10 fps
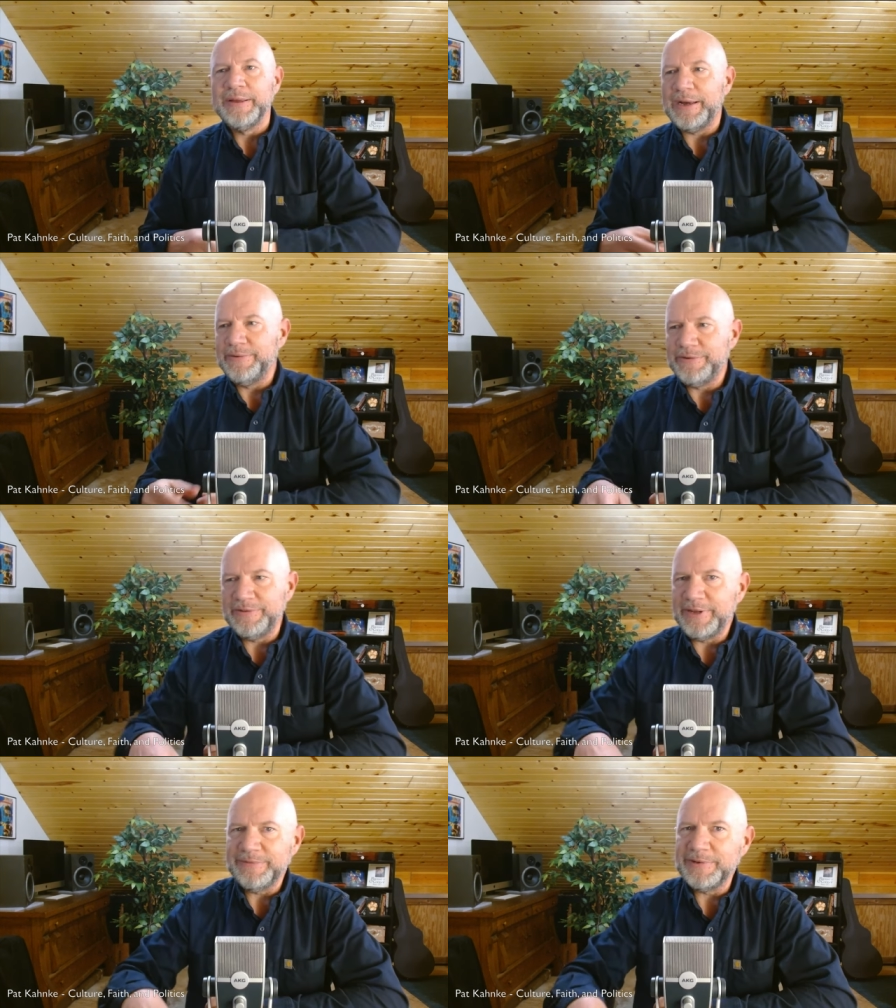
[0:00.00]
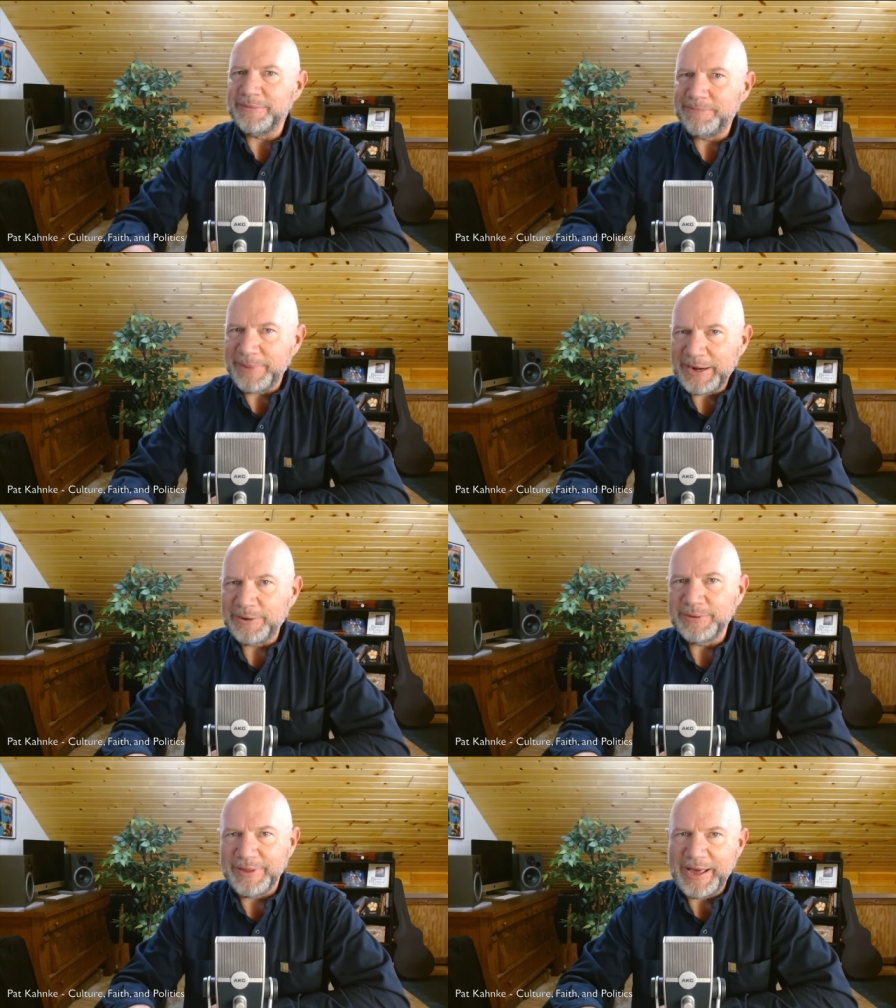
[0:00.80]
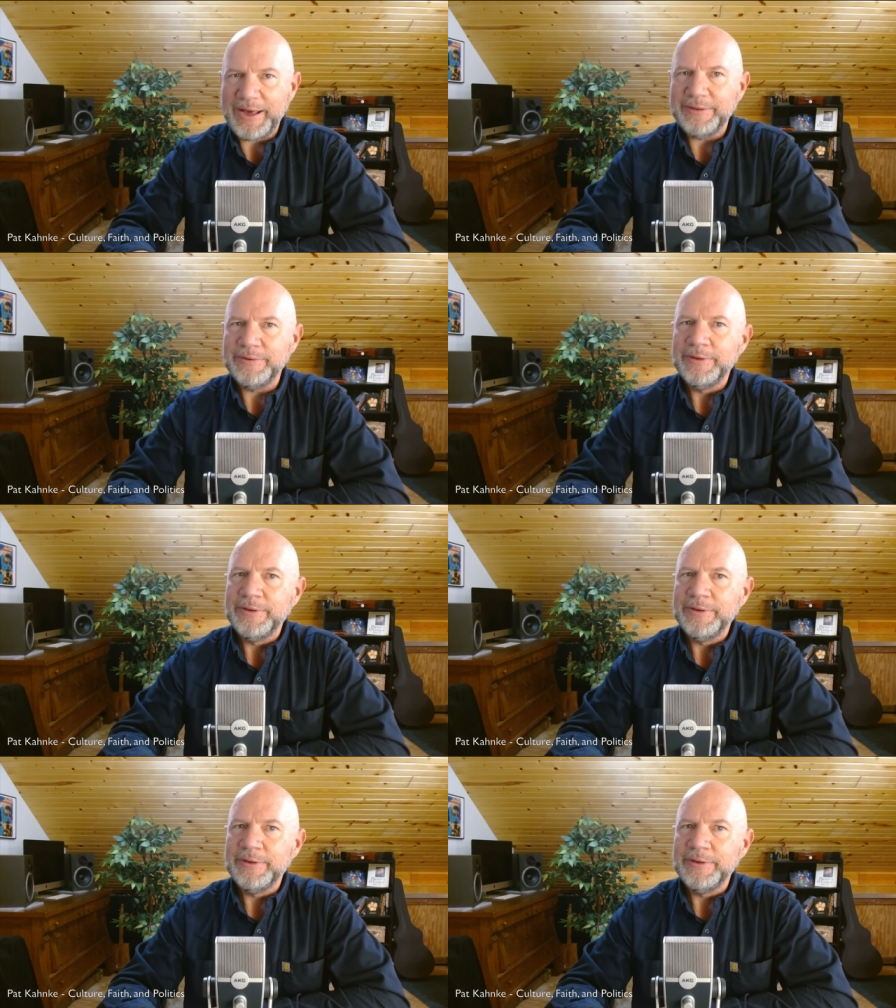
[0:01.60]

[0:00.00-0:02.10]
I was just never about that.